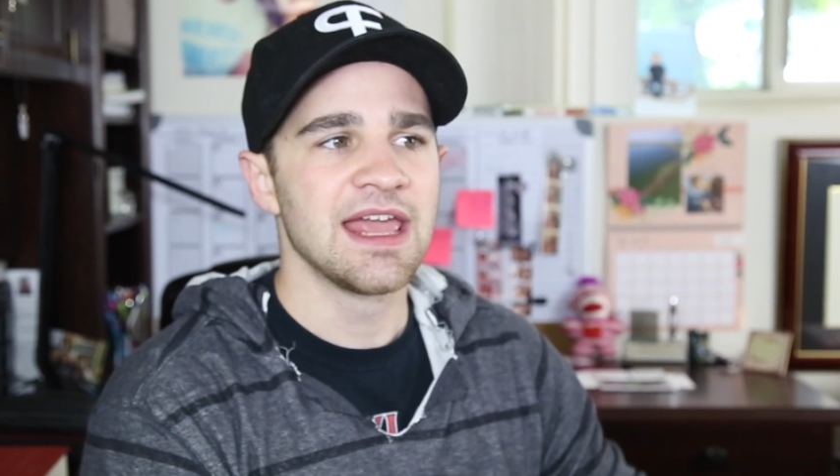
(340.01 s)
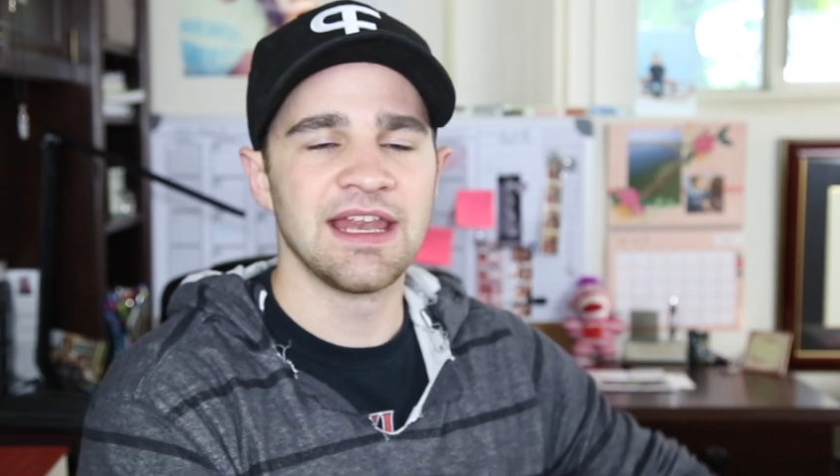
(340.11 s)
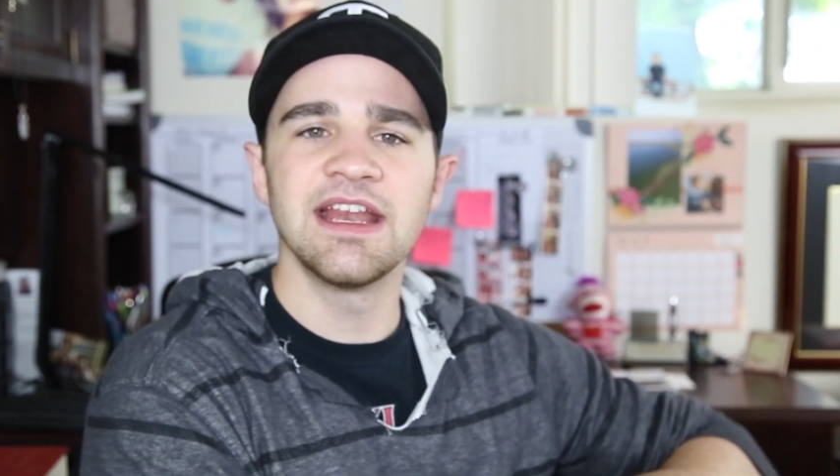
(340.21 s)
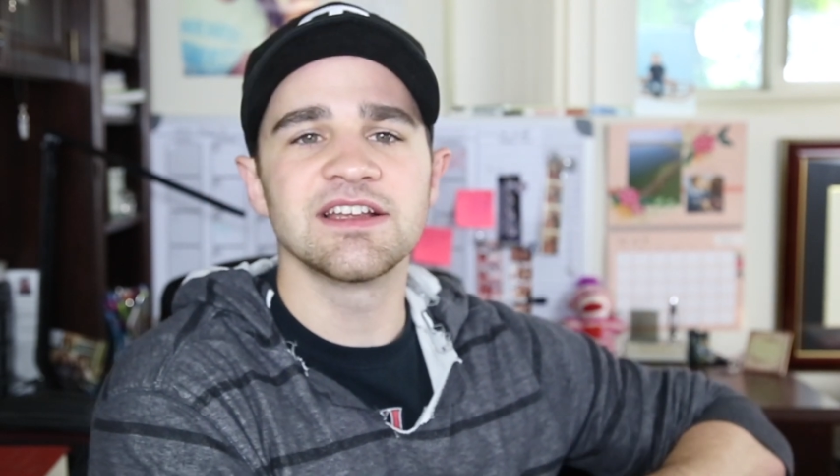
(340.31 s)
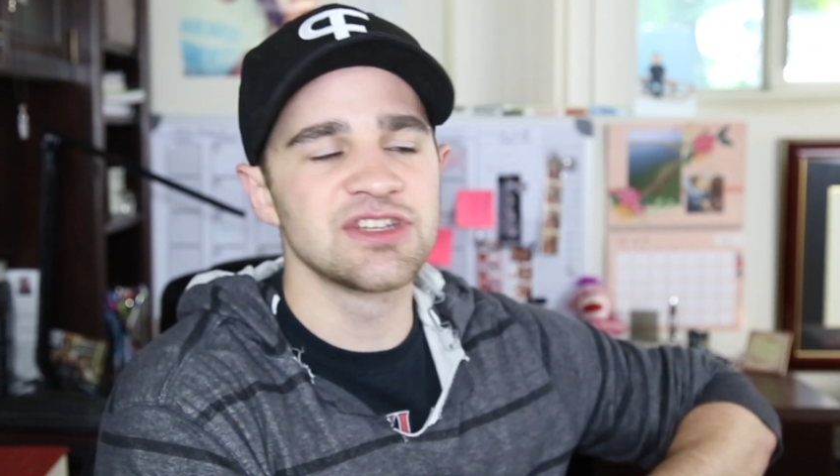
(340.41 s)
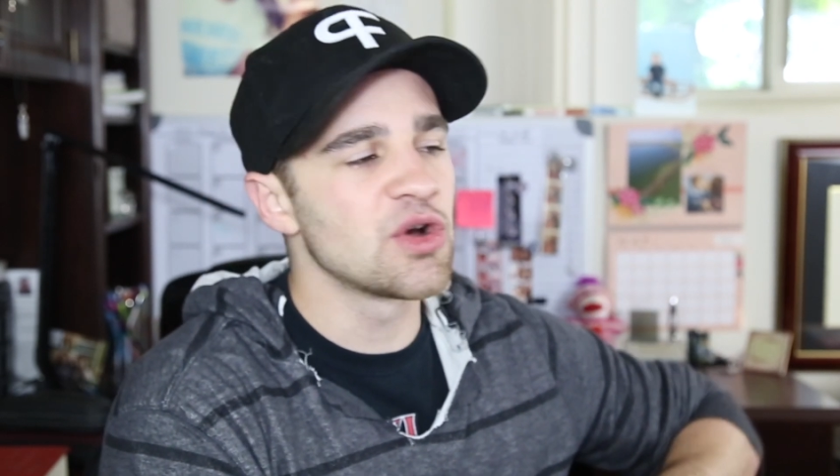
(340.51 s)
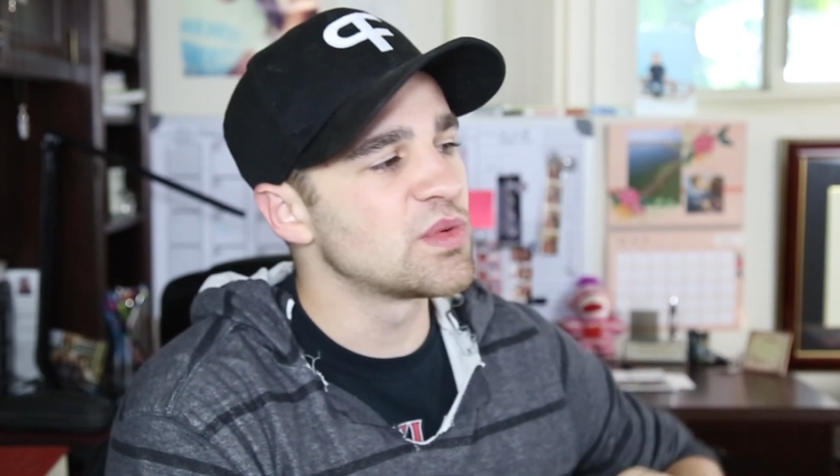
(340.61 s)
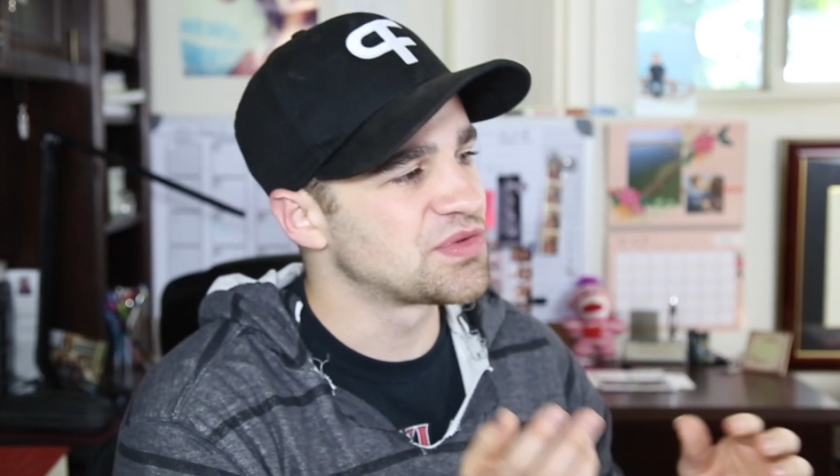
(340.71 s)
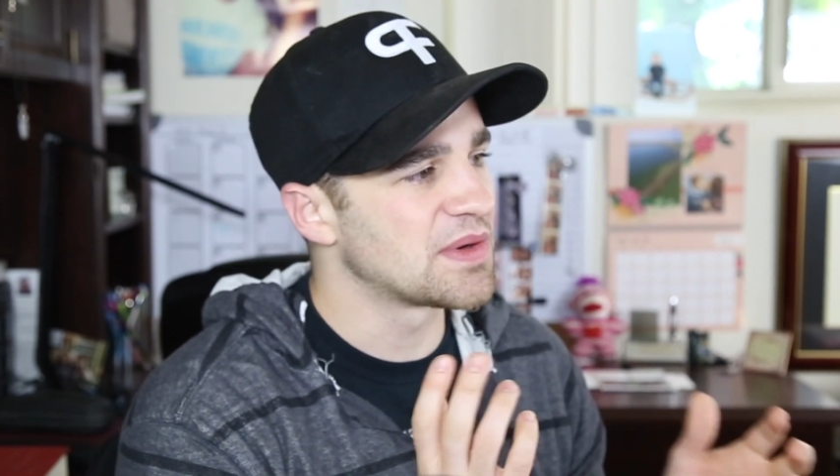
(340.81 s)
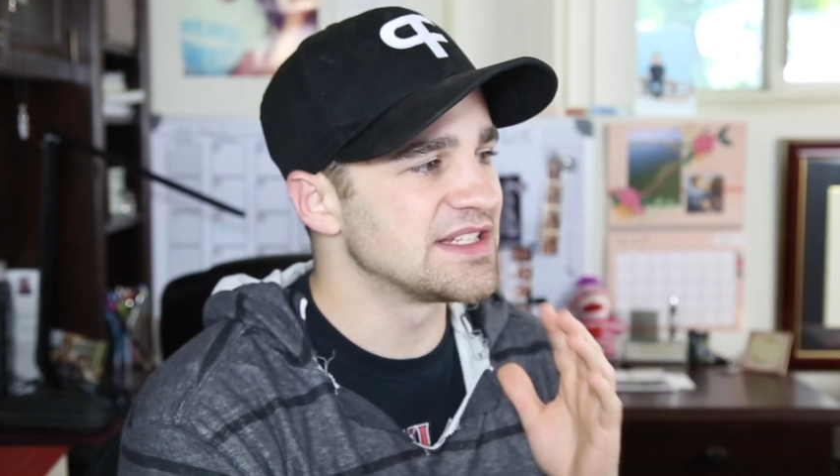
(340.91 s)
and he doesn't know
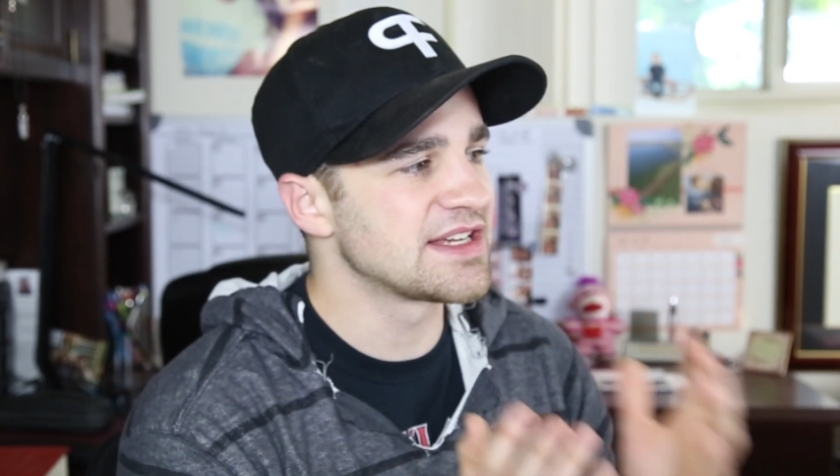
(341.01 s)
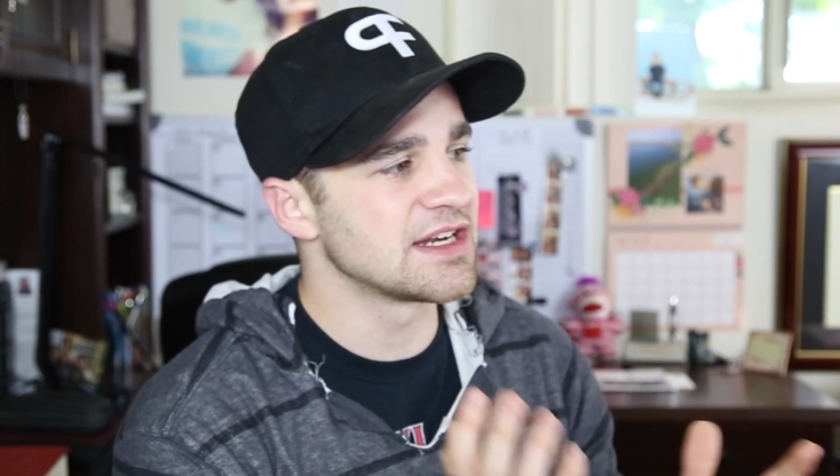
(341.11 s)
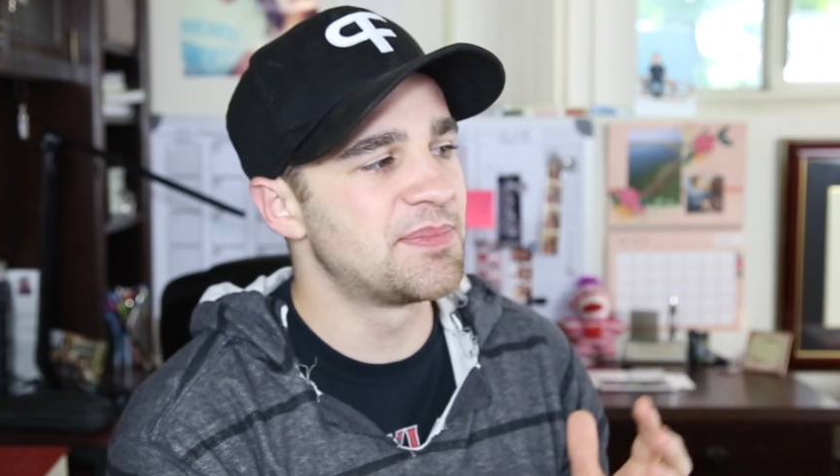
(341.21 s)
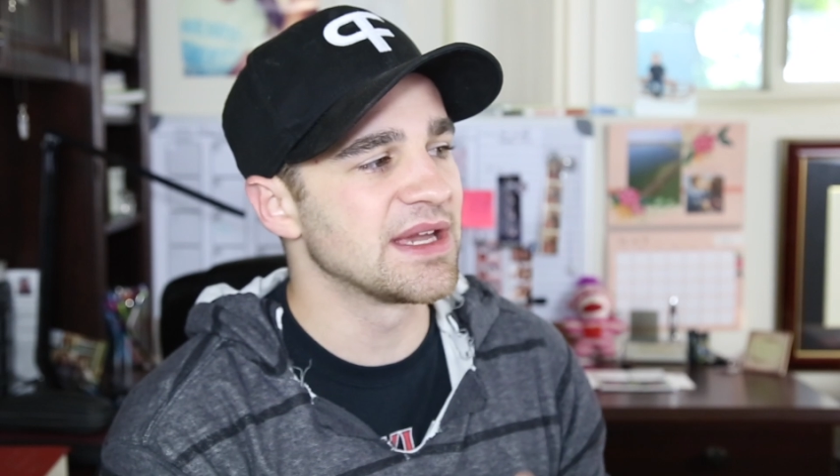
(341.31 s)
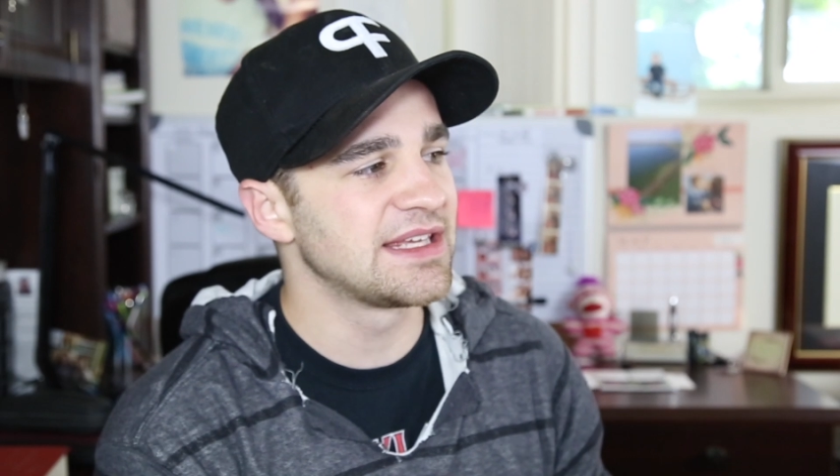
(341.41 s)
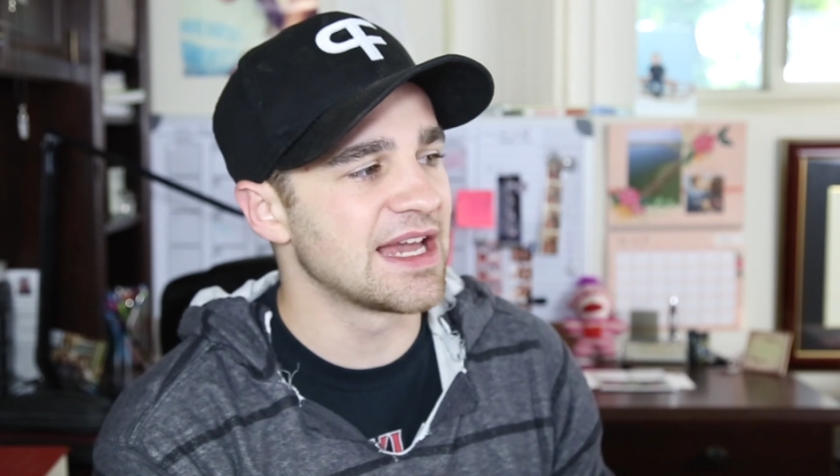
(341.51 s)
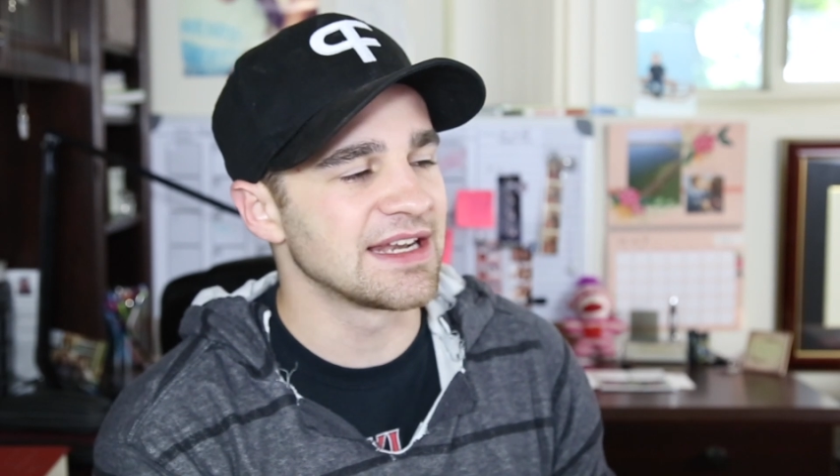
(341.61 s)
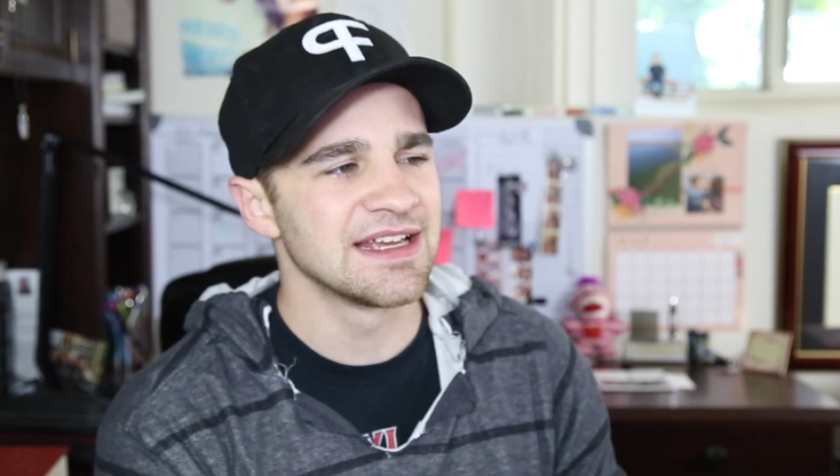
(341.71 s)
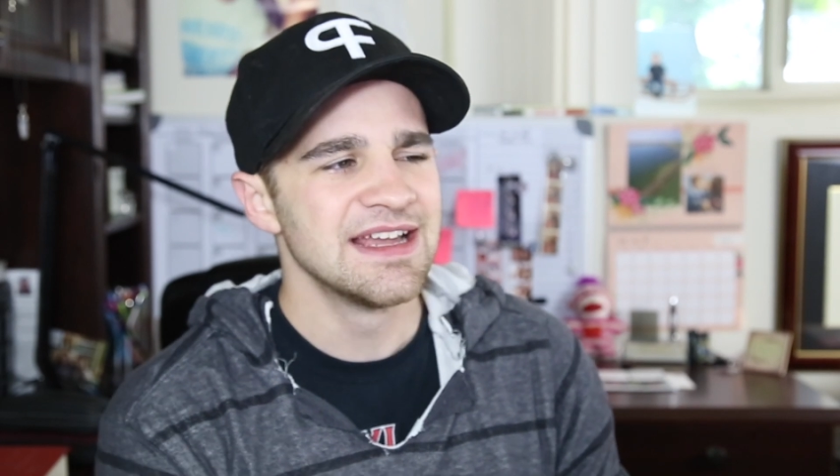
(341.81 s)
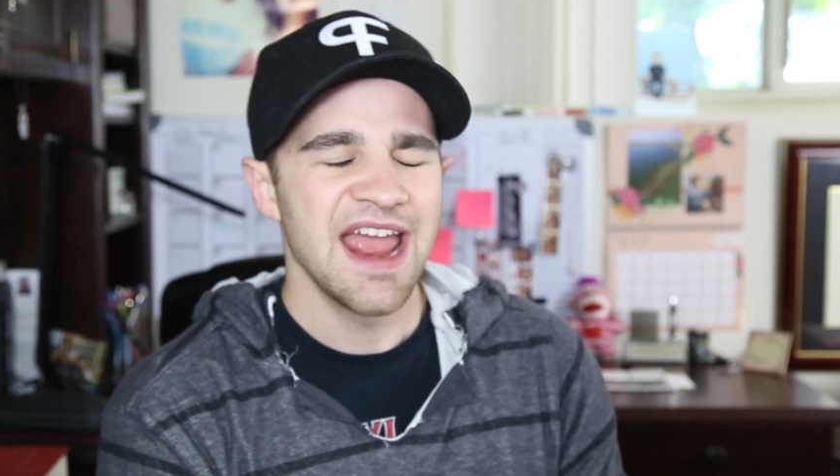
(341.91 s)
which one he's going to pick
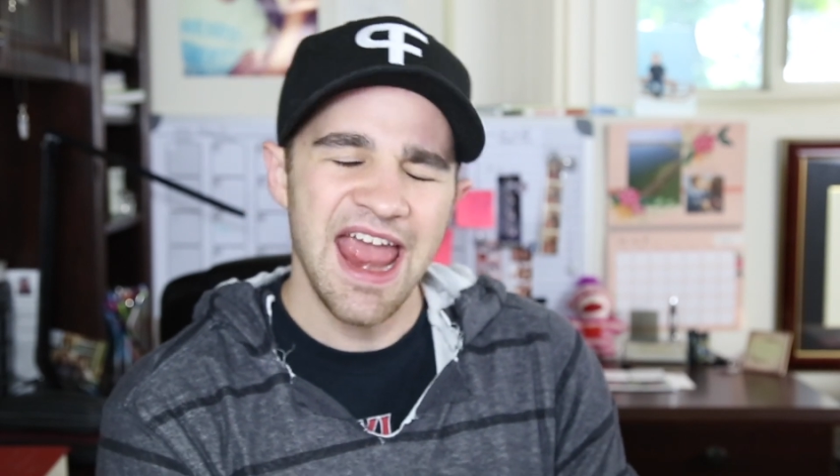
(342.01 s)
yet.